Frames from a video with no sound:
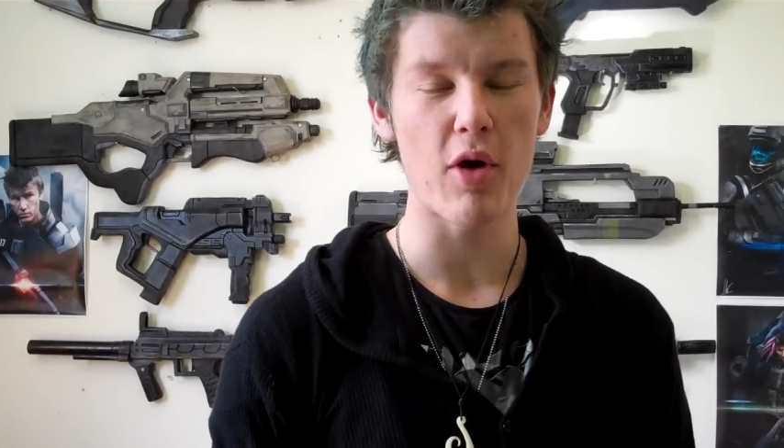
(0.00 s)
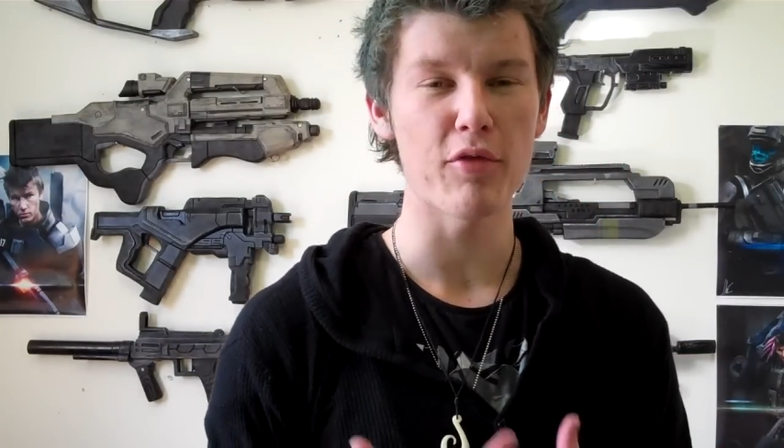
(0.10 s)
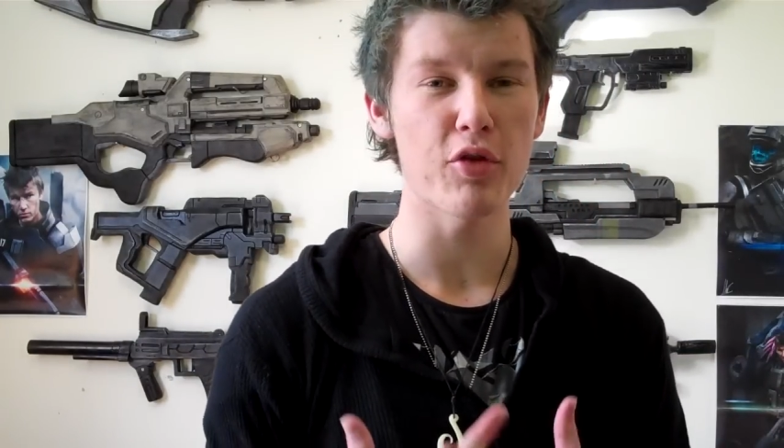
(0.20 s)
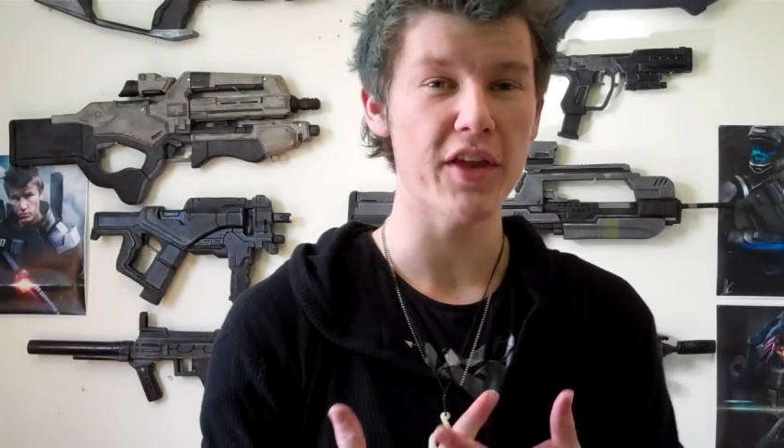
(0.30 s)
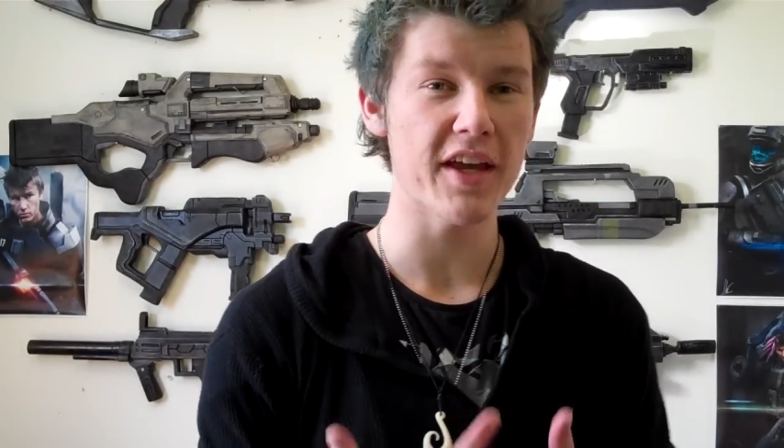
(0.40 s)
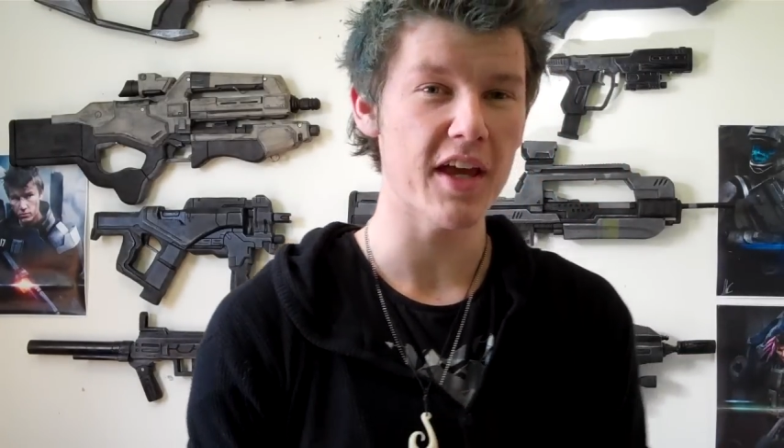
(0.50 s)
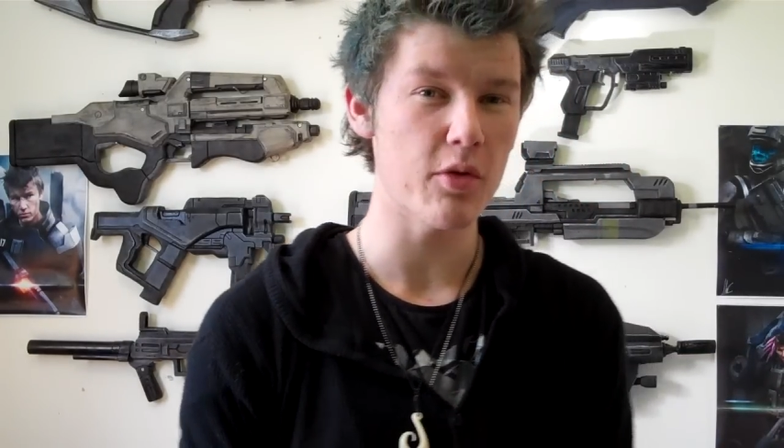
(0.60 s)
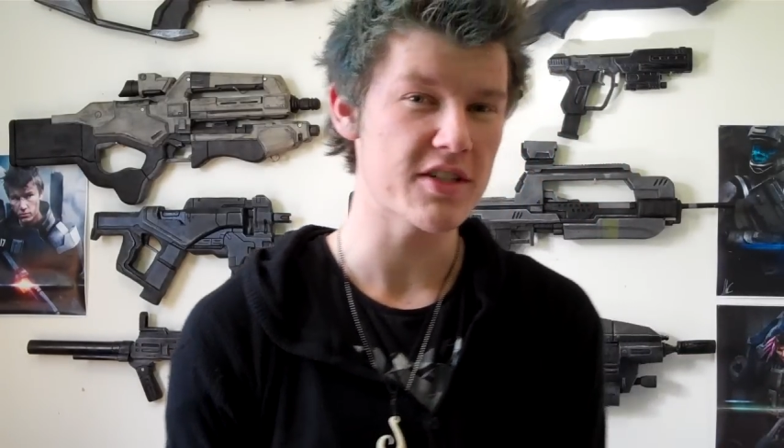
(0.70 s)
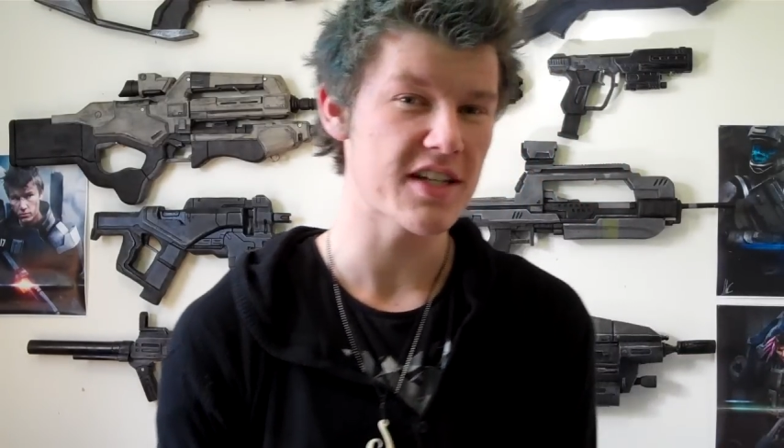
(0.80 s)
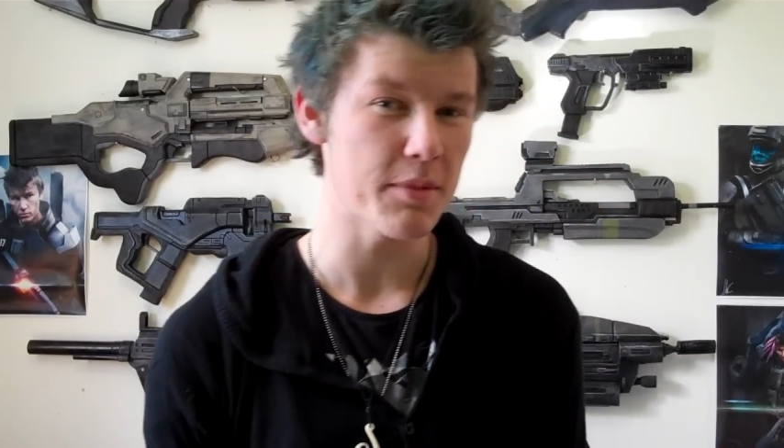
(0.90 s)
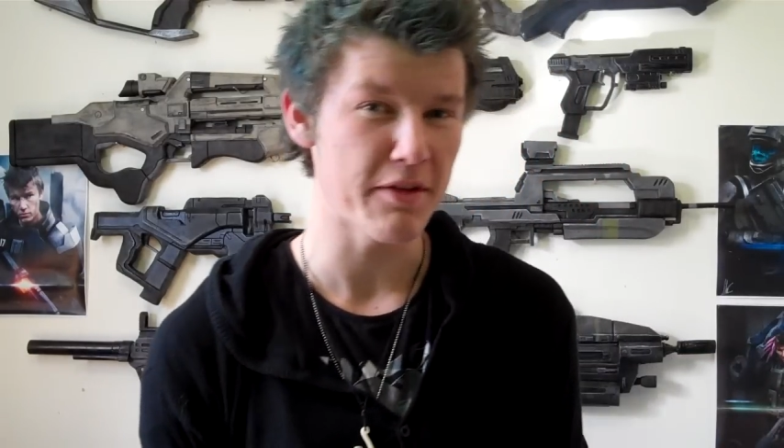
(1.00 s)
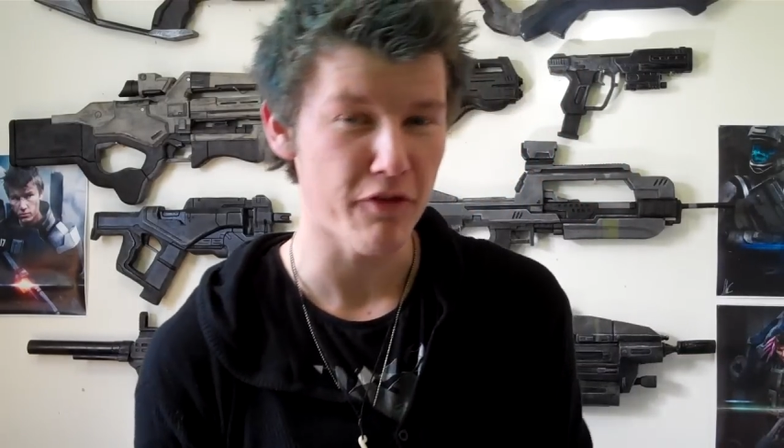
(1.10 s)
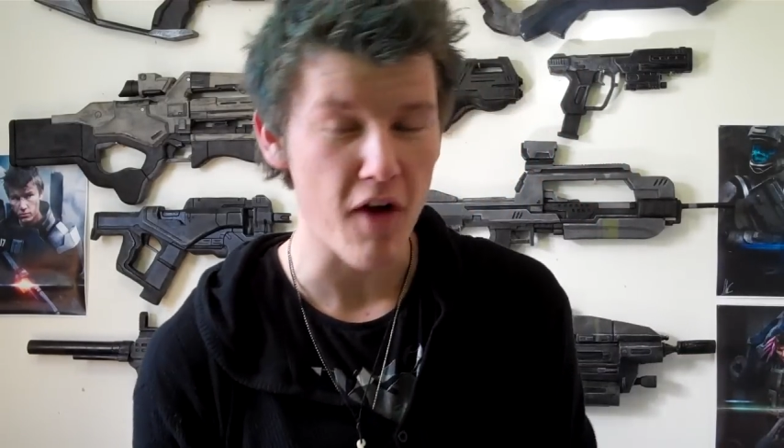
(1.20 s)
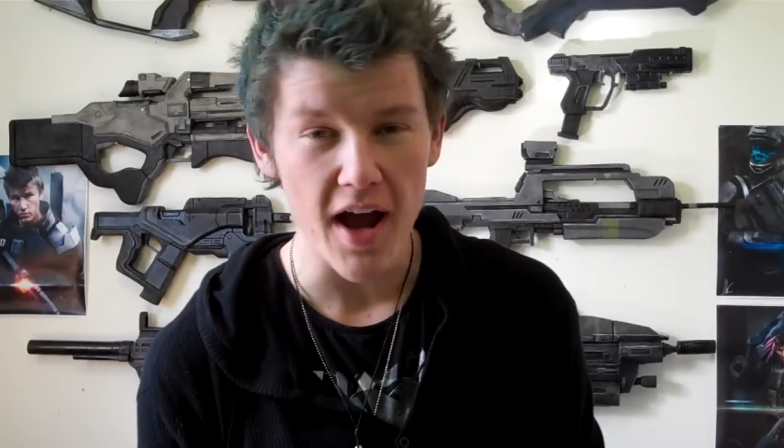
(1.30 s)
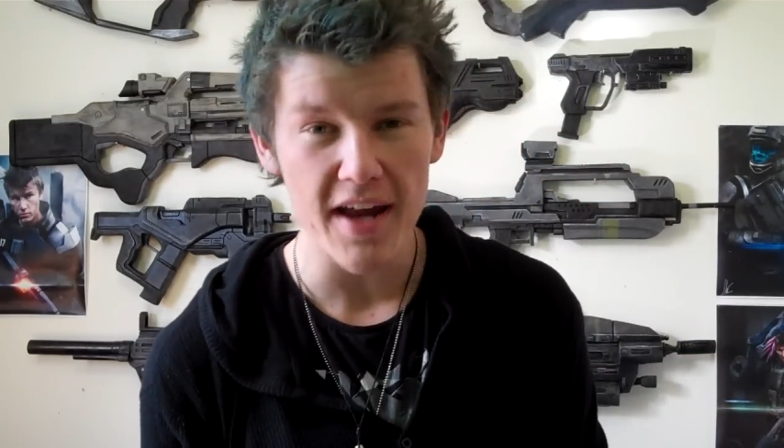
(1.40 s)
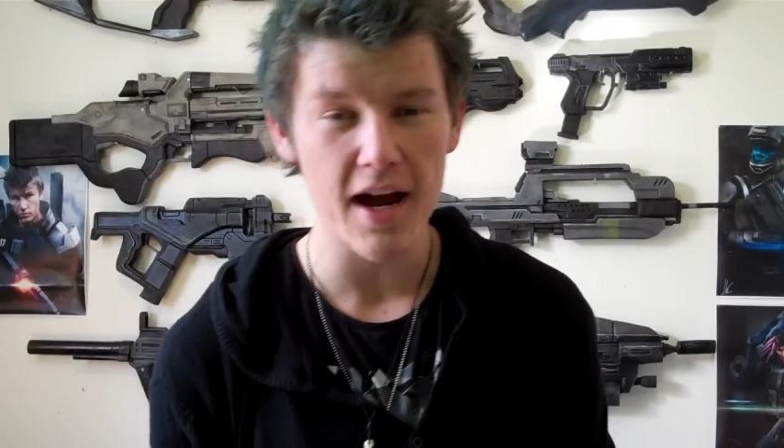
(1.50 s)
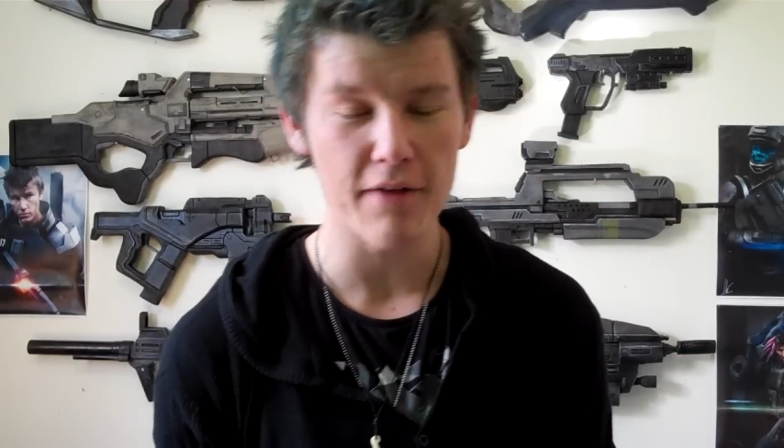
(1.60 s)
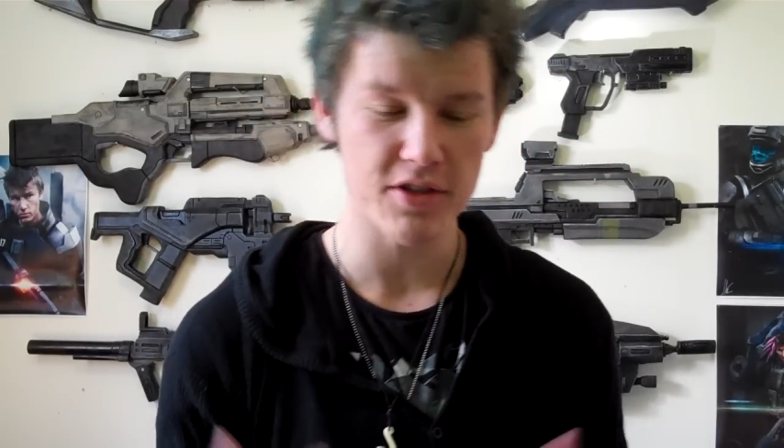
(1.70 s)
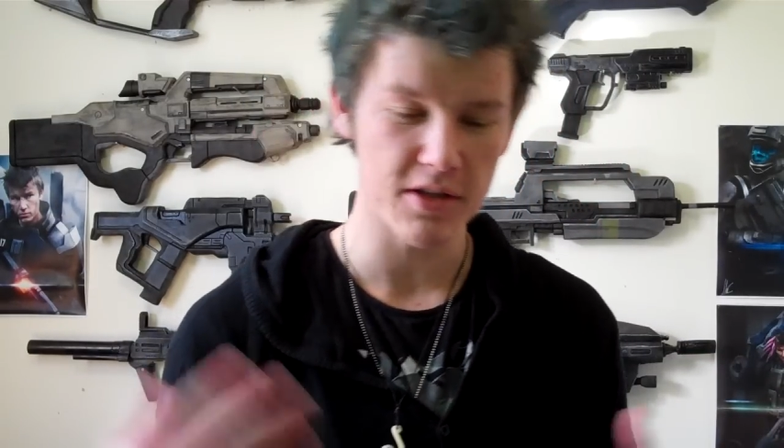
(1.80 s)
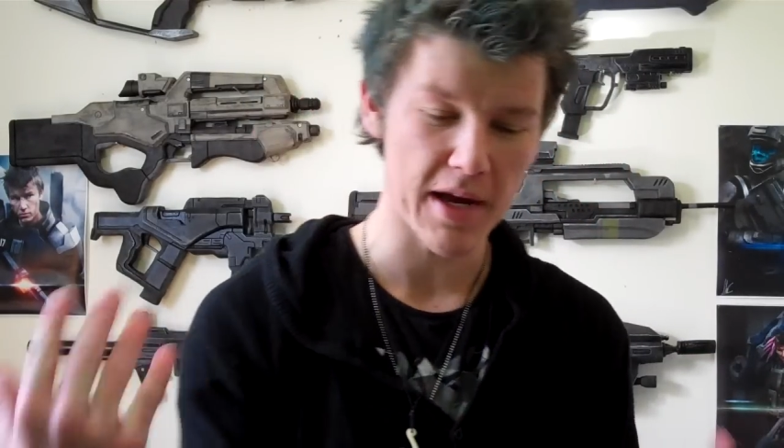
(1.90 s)
rifle thinking it was going to be fine
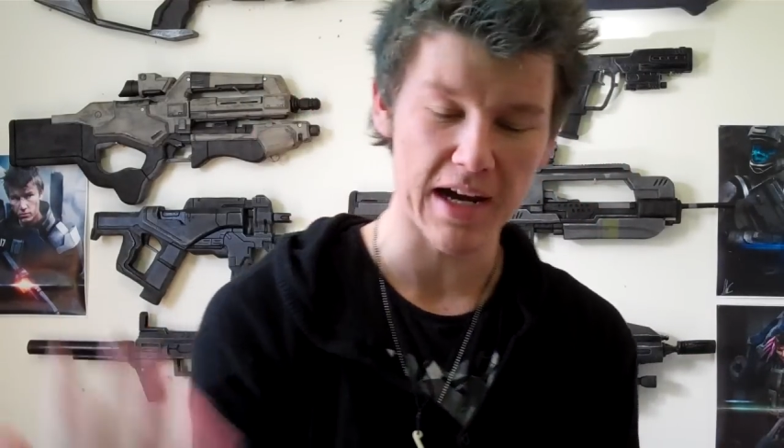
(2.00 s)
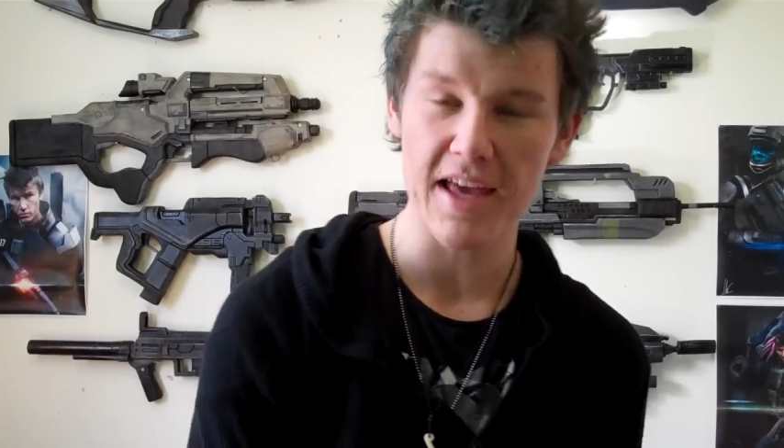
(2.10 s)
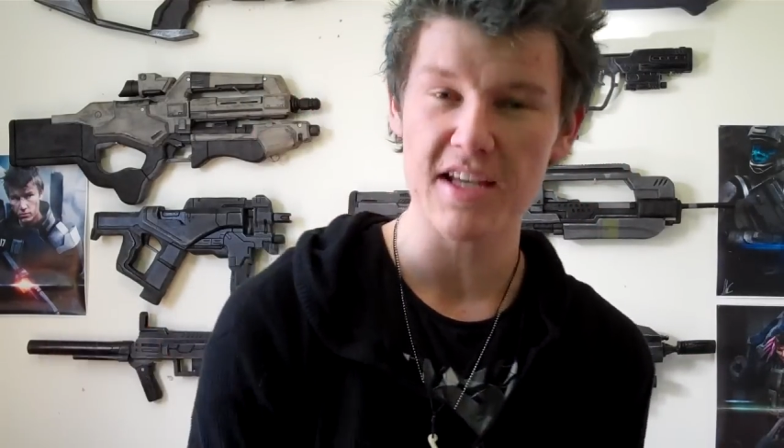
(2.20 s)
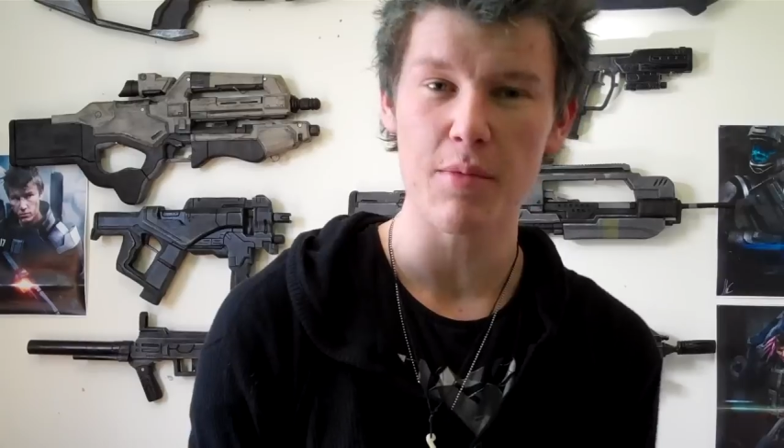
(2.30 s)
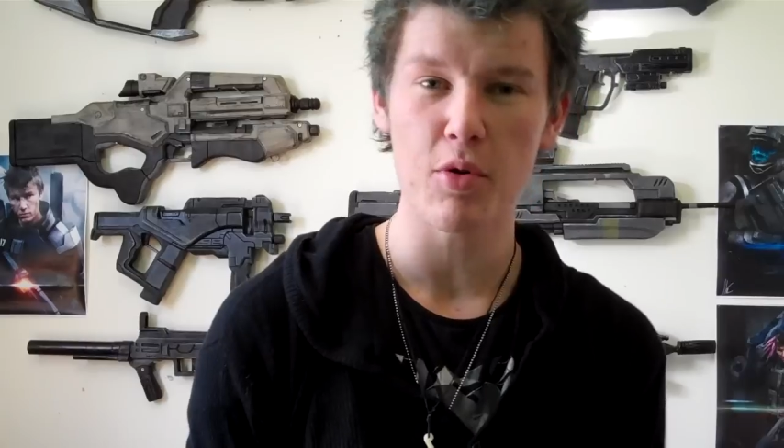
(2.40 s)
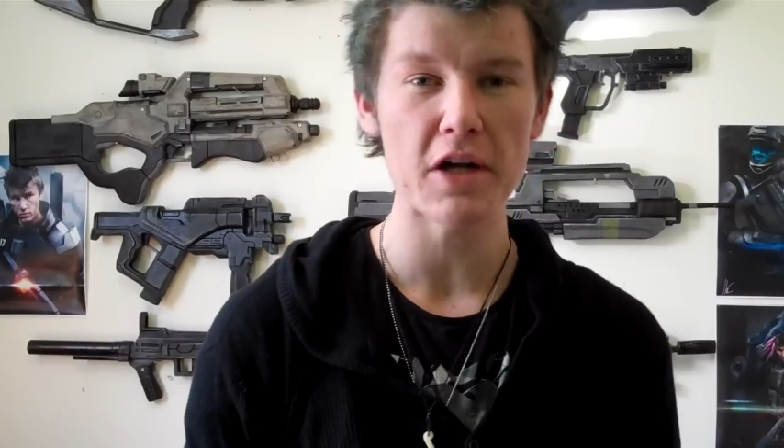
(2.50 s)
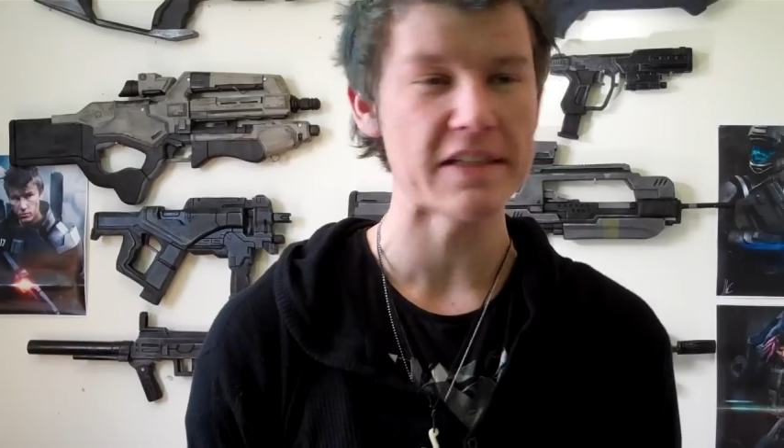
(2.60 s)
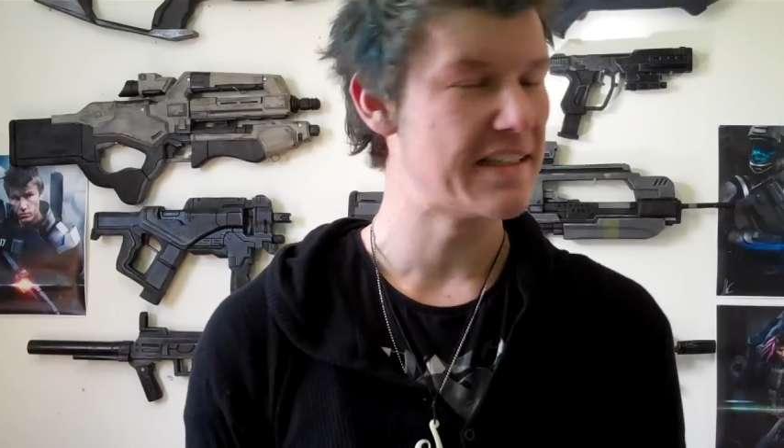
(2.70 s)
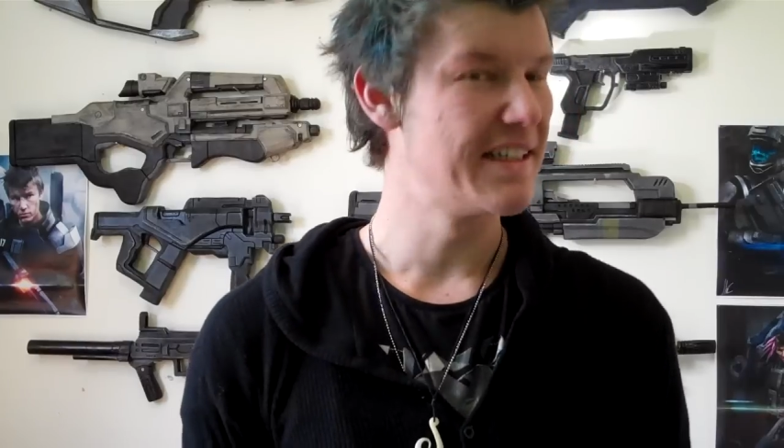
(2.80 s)
after the amount of layers I put on.